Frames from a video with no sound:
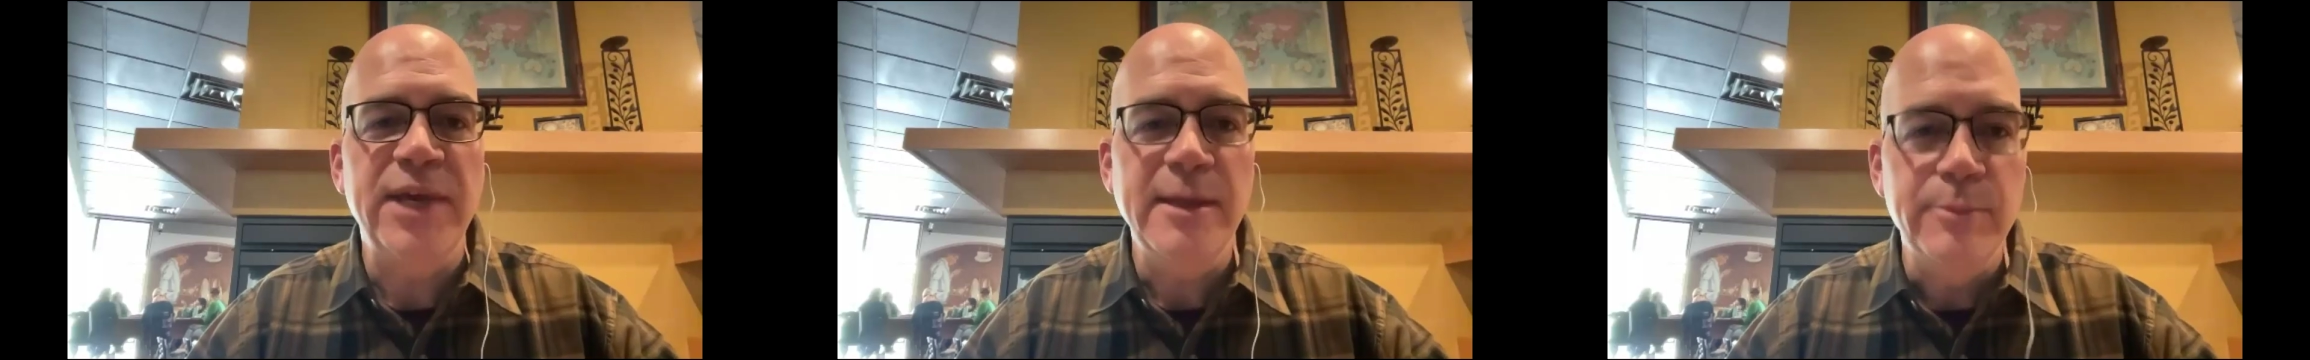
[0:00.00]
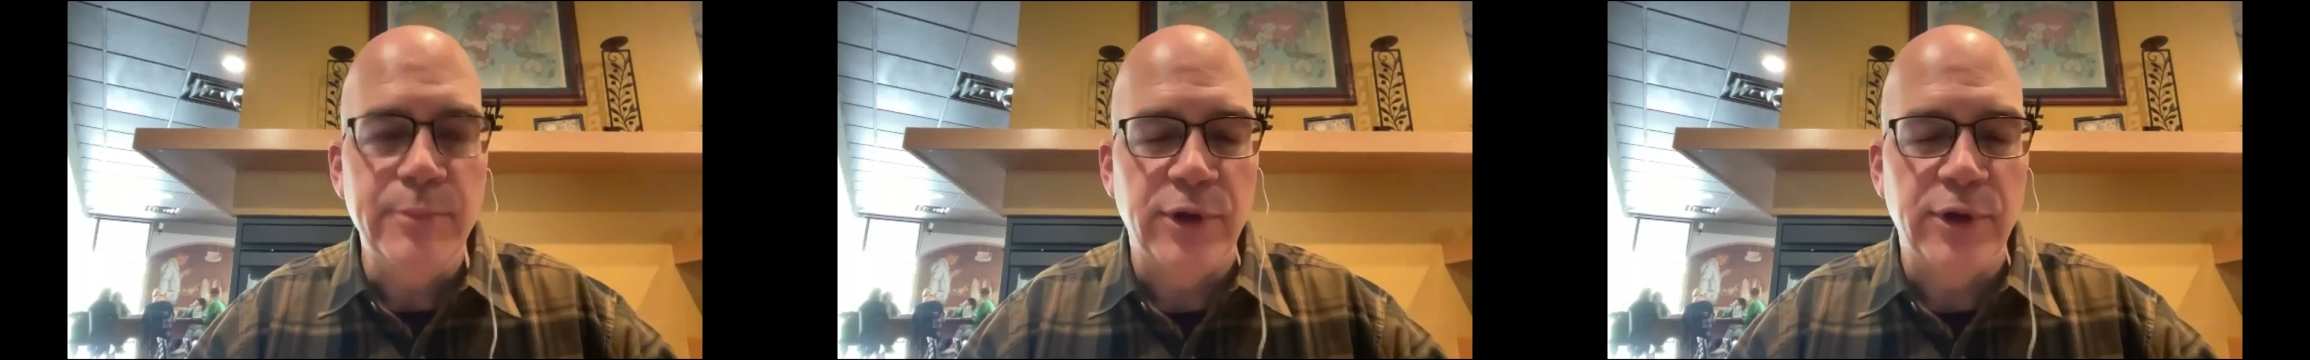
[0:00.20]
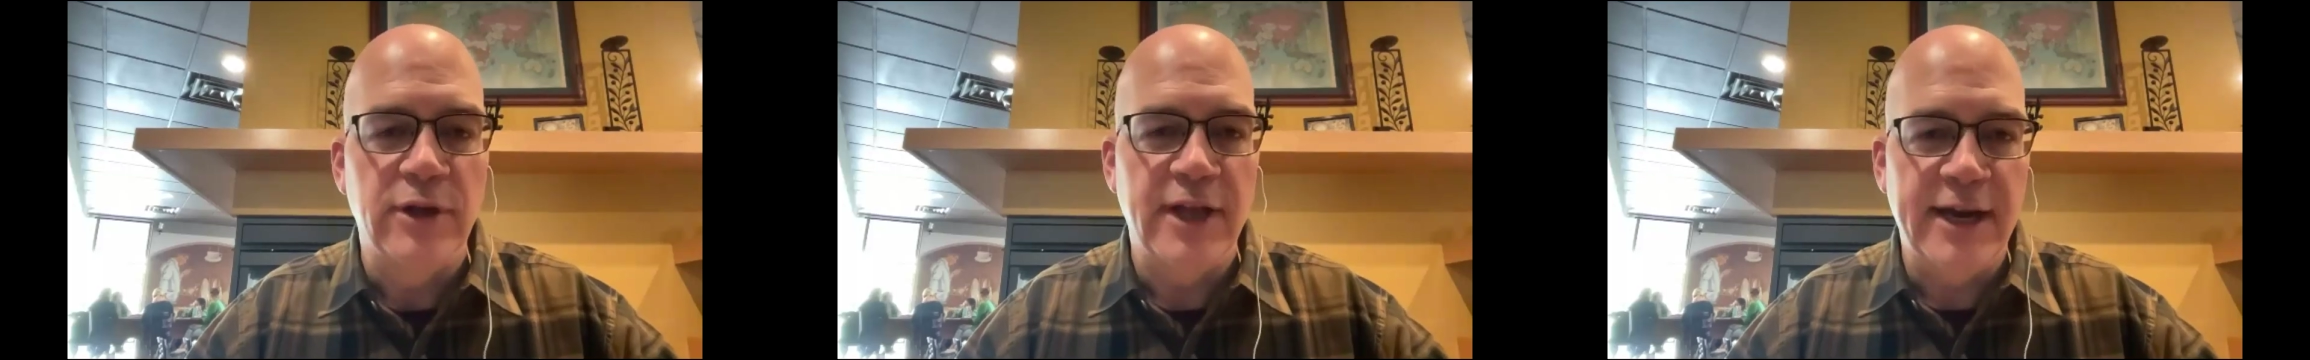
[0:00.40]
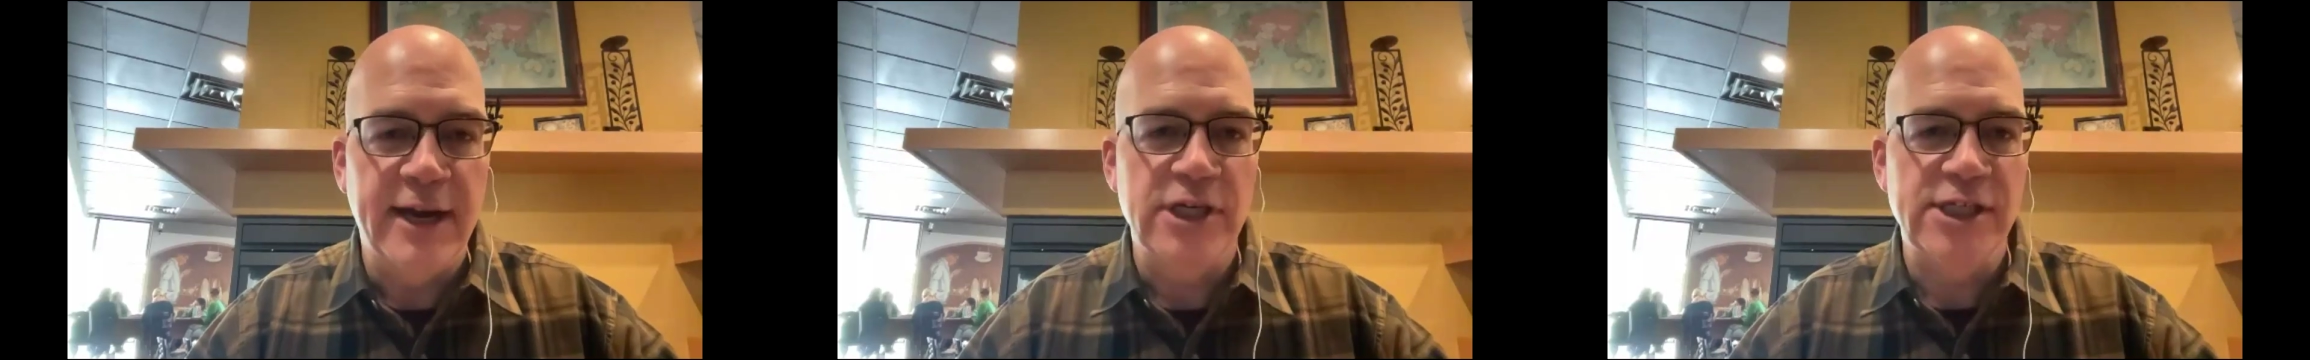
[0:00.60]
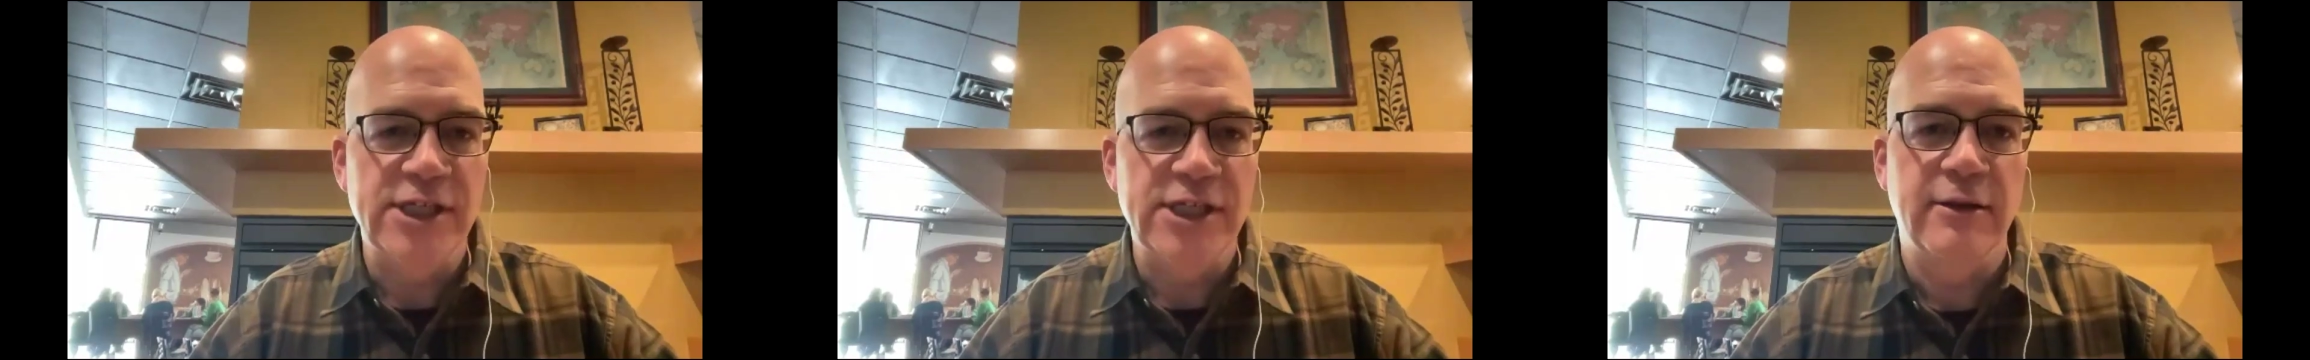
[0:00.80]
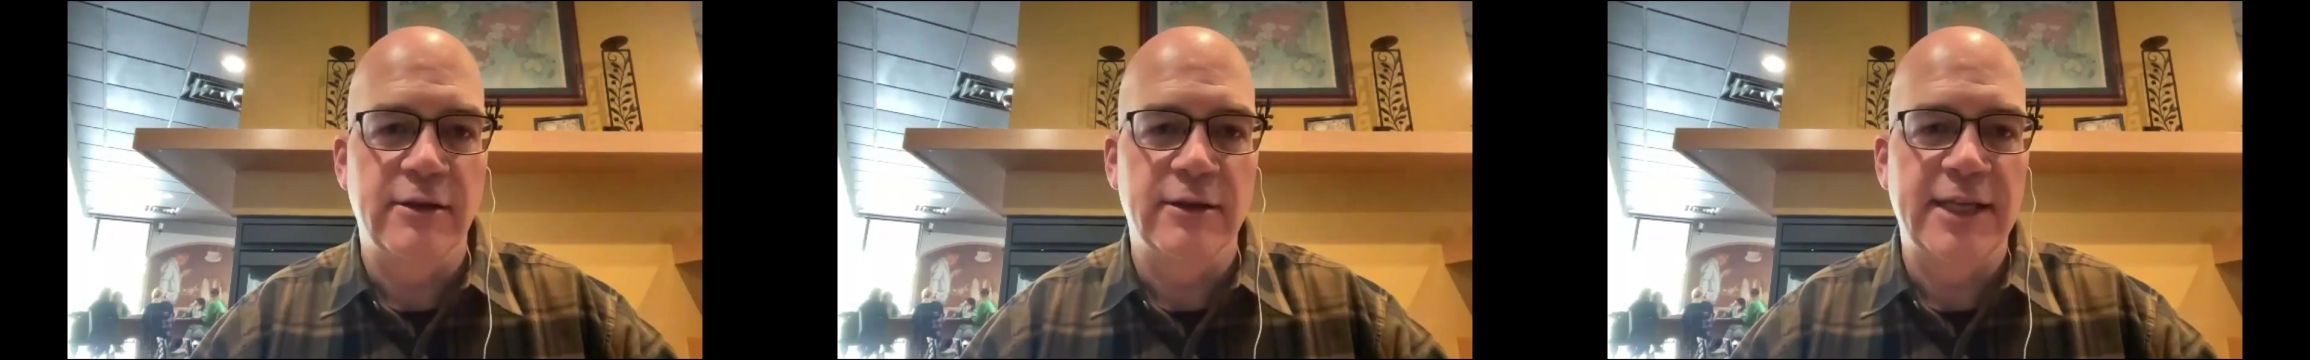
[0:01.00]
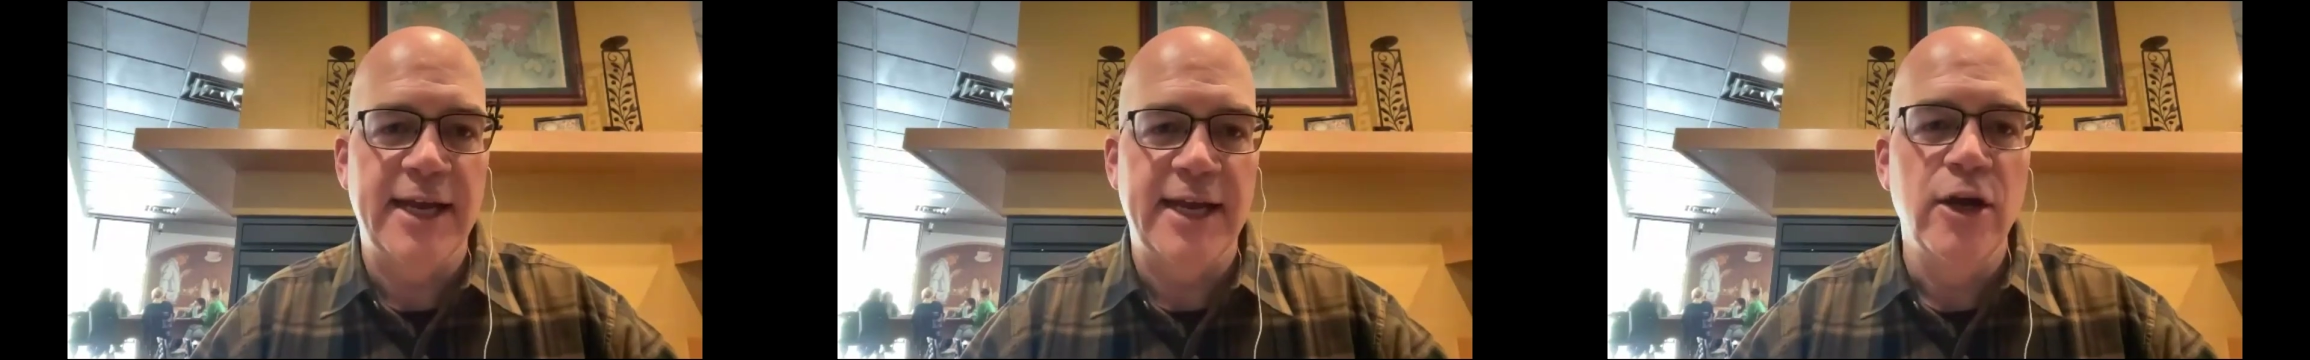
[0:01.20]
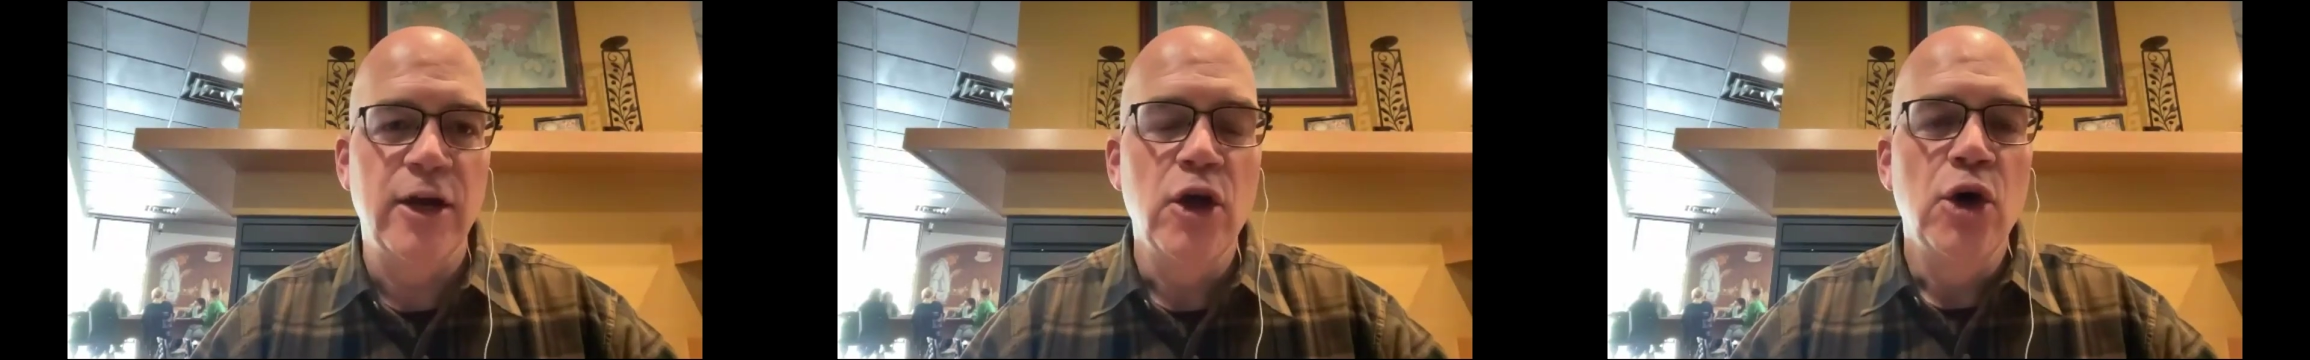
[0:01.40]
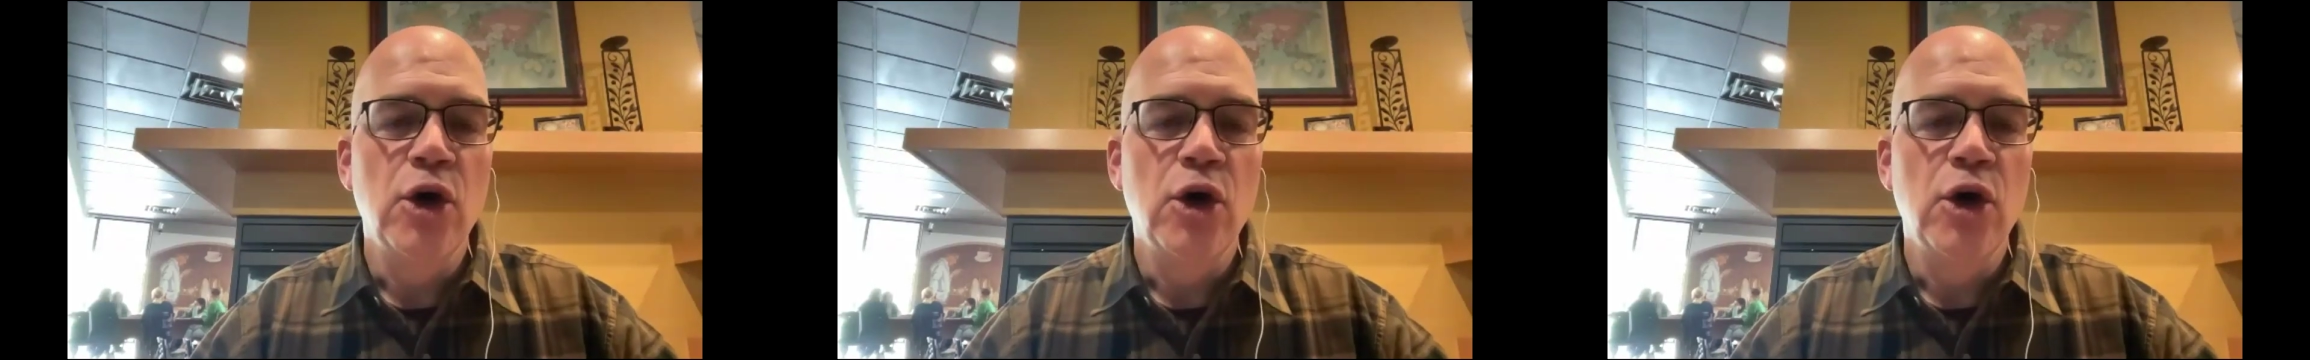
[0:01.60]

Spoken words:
people every single day,